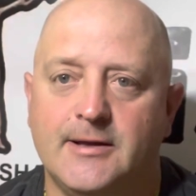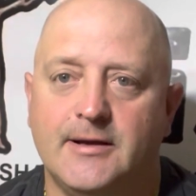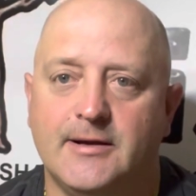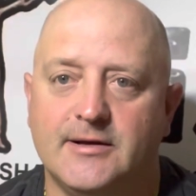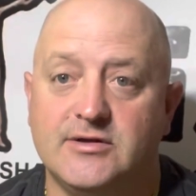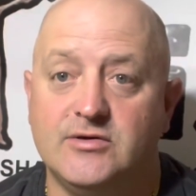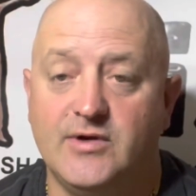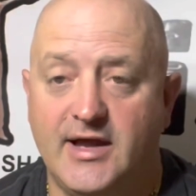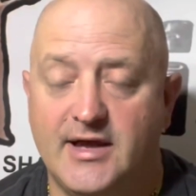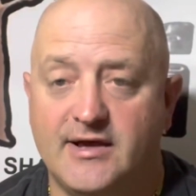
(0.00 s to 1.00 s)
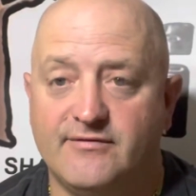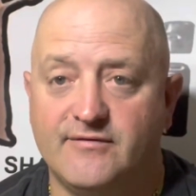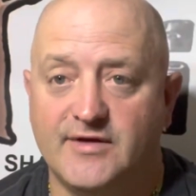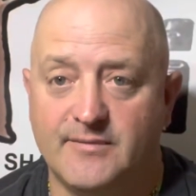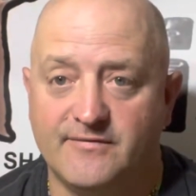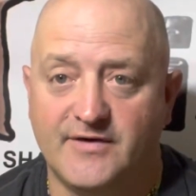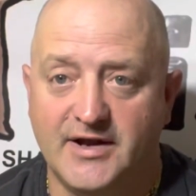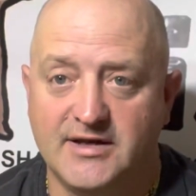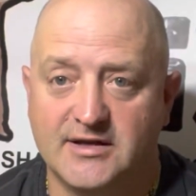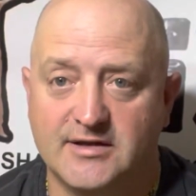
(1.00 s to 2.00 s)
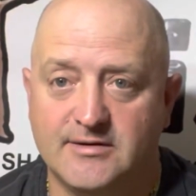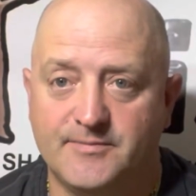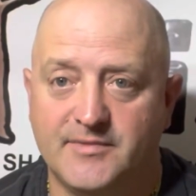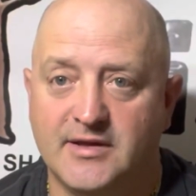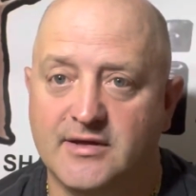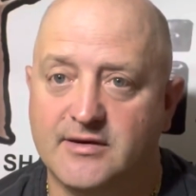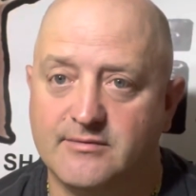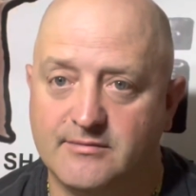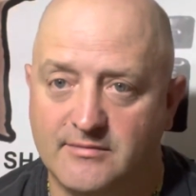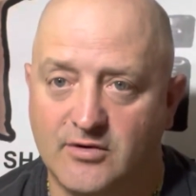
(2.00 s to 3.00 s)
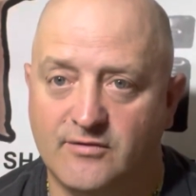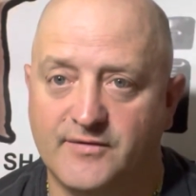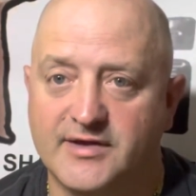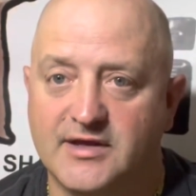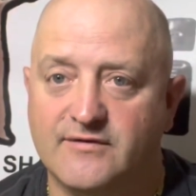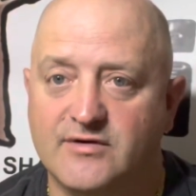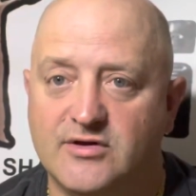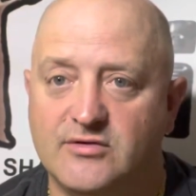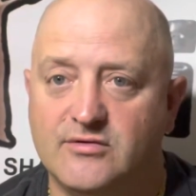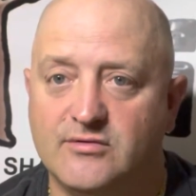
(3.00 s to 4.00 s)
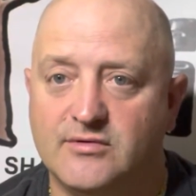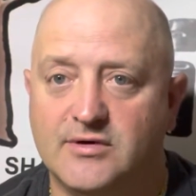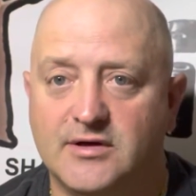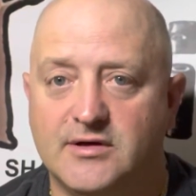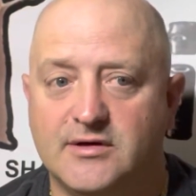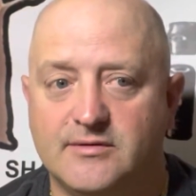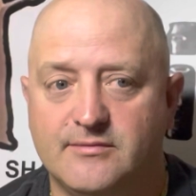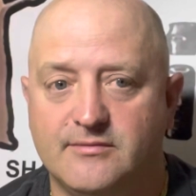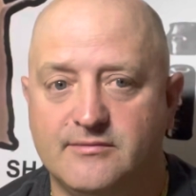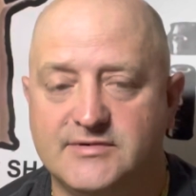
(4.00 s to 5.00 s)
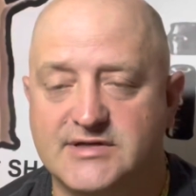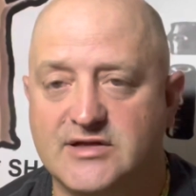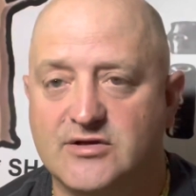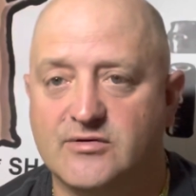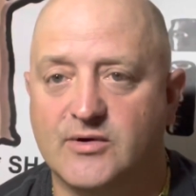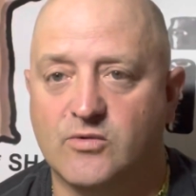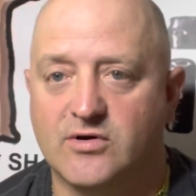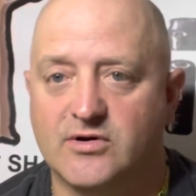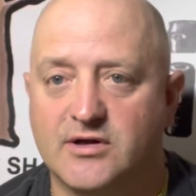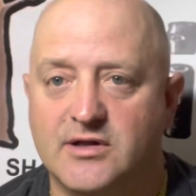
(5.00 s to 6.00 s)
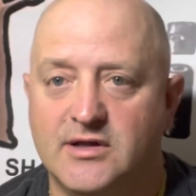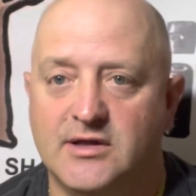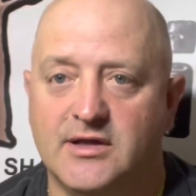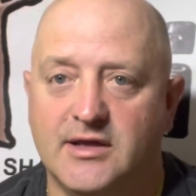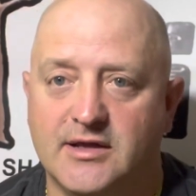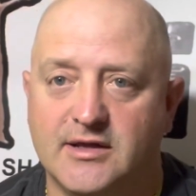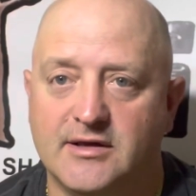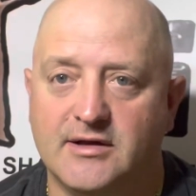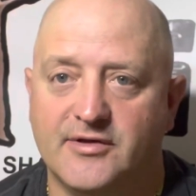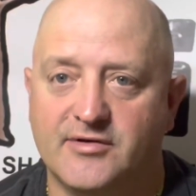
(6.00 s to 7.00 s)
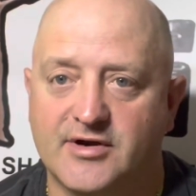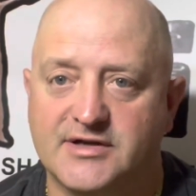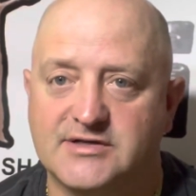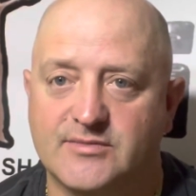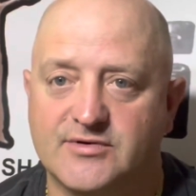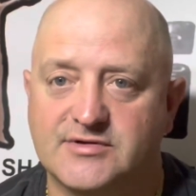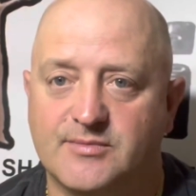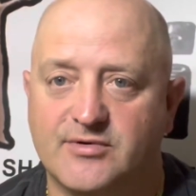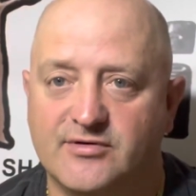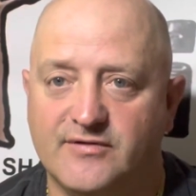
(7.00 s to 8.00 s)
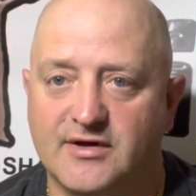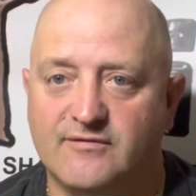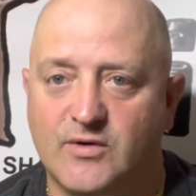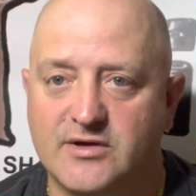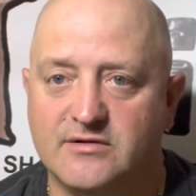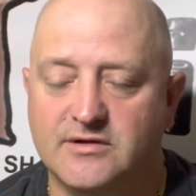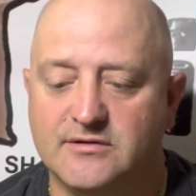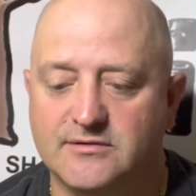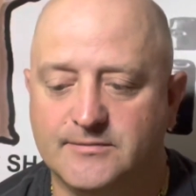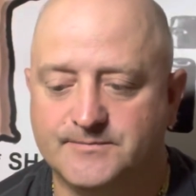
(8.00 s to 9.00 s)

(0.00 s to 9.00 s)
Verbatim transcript: uh, you have of them finding it and hopefully giving you uh, seeing you at work and other customers approving of what you do.